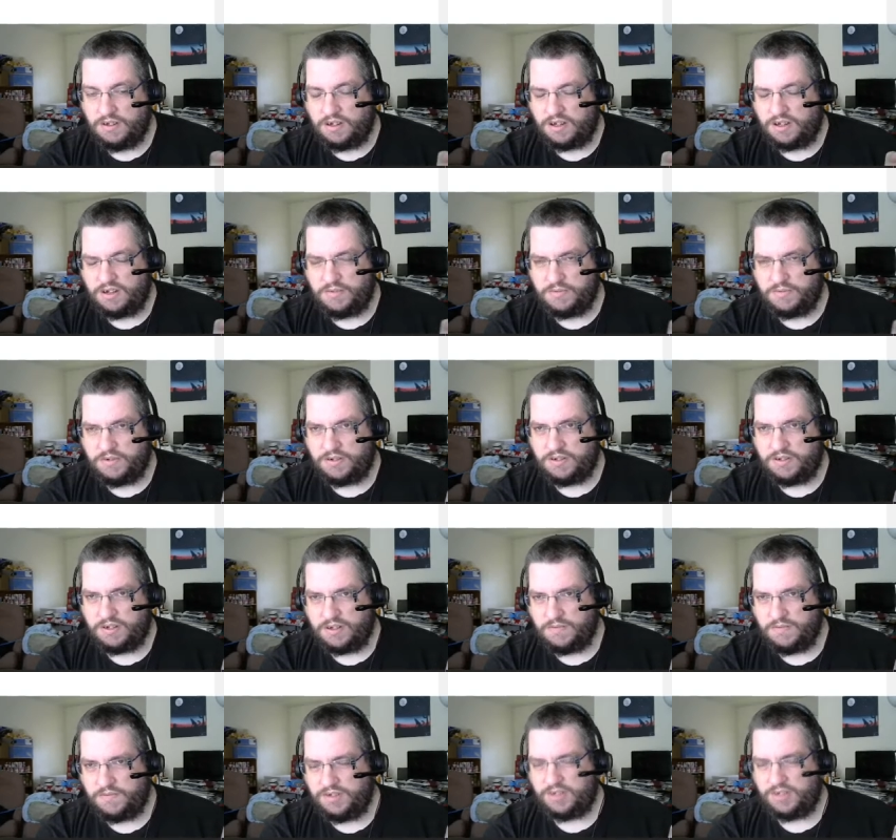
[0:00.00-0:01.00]
I didn't want to
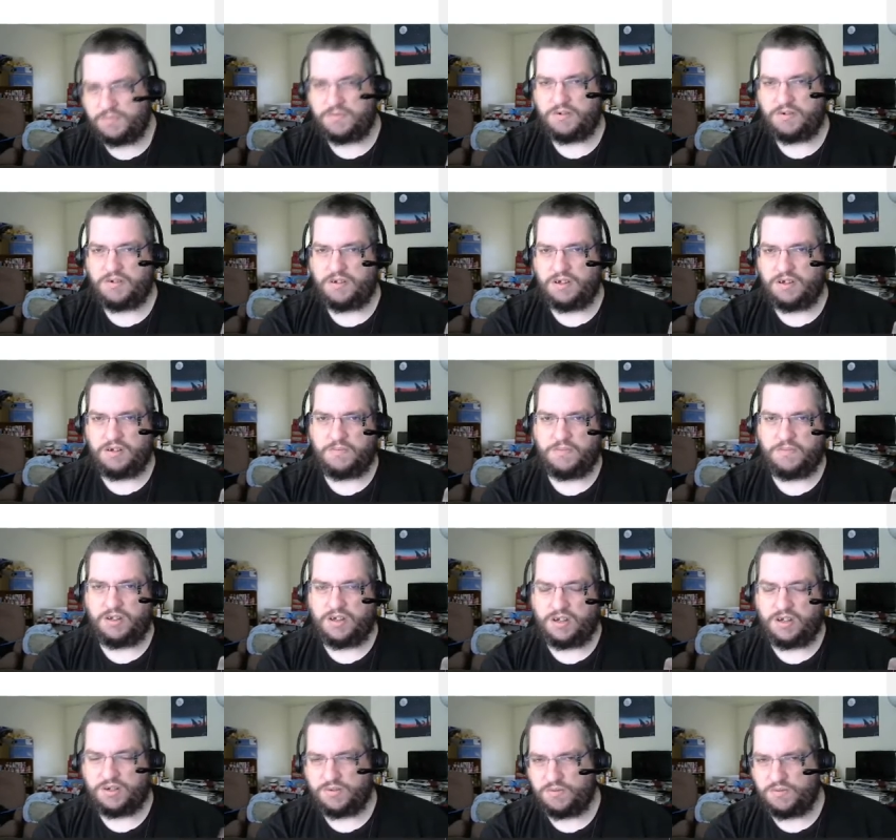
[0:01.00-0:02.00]
dive deep on how many
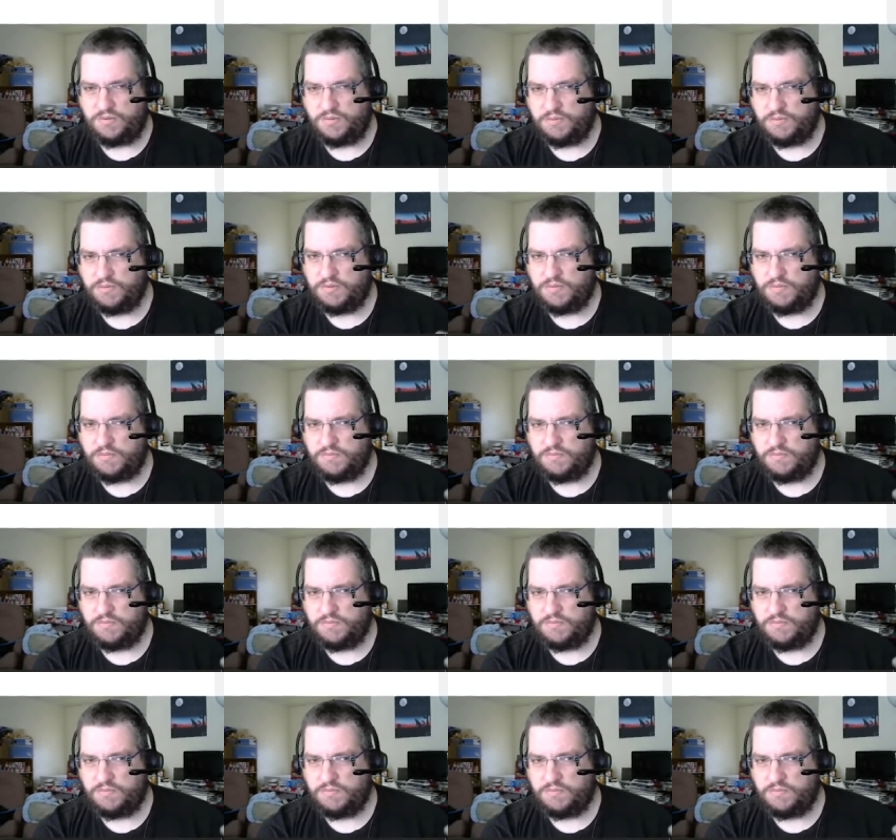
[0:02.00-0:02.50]
actual